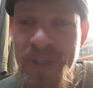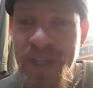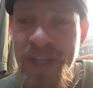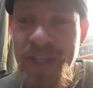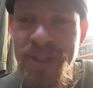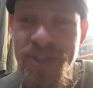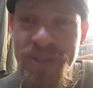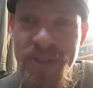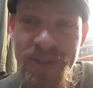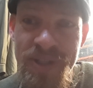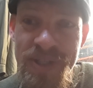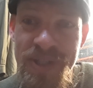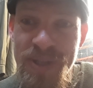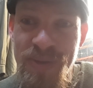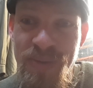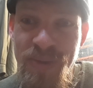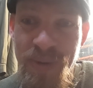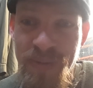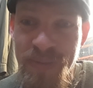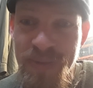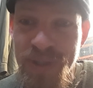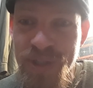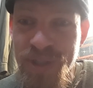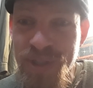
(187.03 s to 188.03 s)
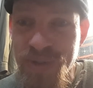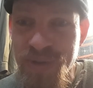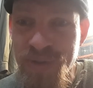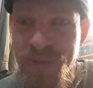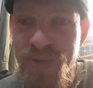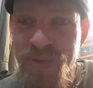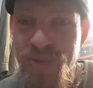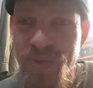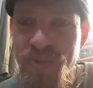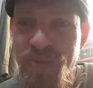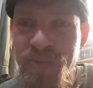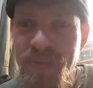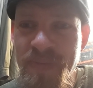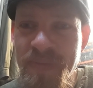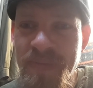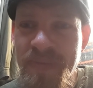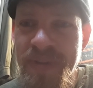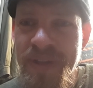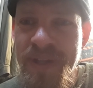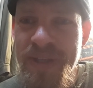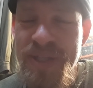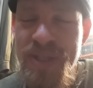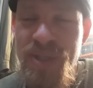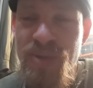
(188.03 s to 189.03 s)
nature, this is what we should do.
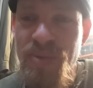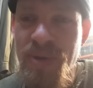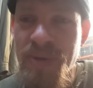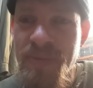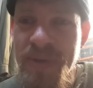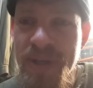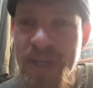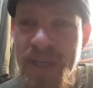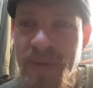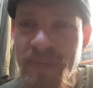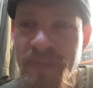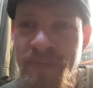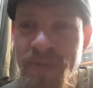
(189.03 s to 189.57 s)
This is where we come